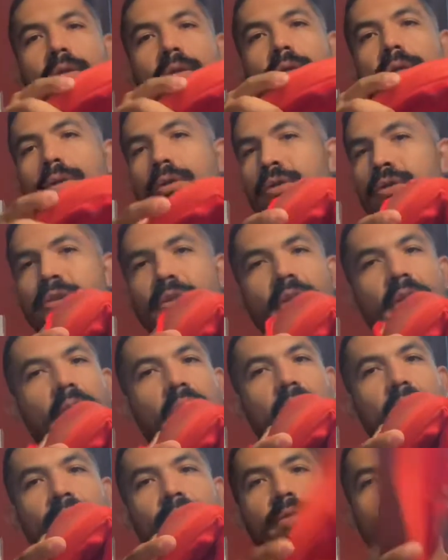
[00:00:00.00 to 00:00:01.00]
There's a
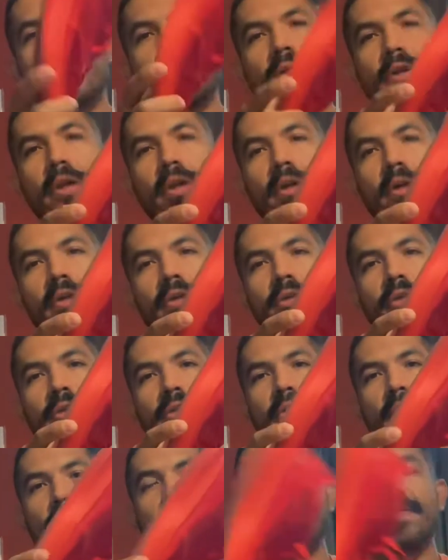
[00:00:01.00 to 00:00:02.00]
lot of return energy.
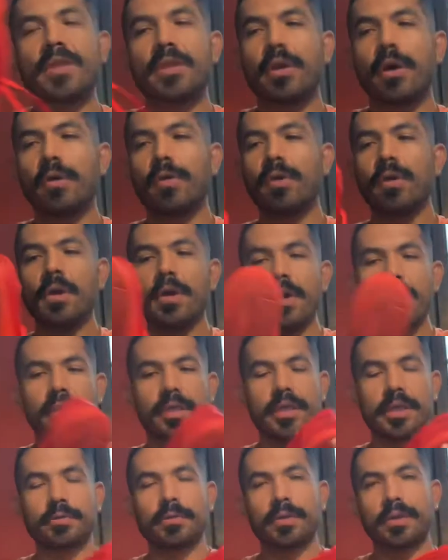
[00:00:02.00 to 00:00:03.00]
So even though
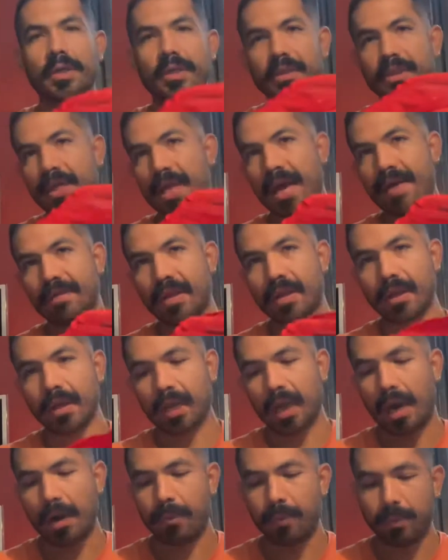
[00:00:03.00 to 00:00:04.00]
this one doesn't have like a
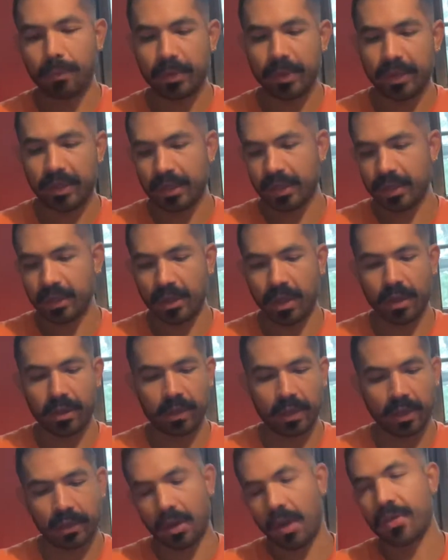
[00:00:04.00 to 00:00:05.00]
carbon plate
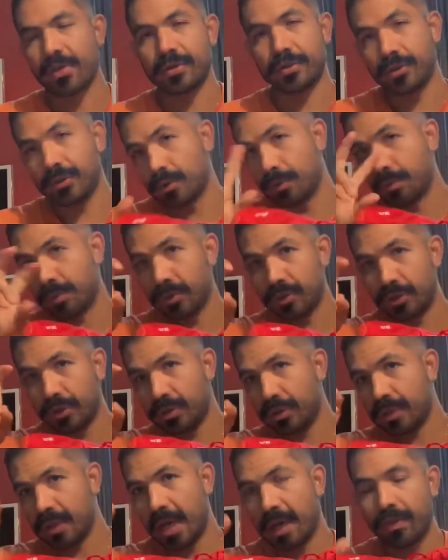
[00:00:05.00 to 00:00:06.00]
like other super
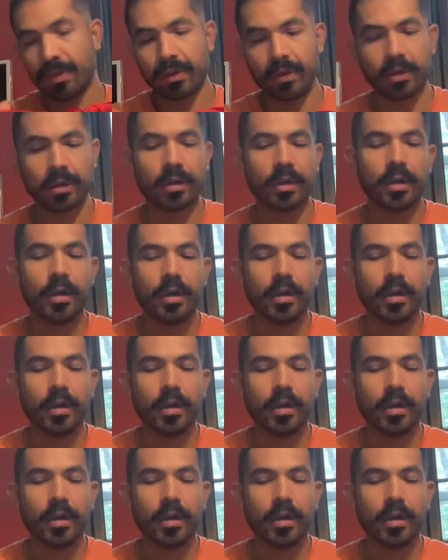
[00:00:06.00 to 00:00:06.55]
shoes out there,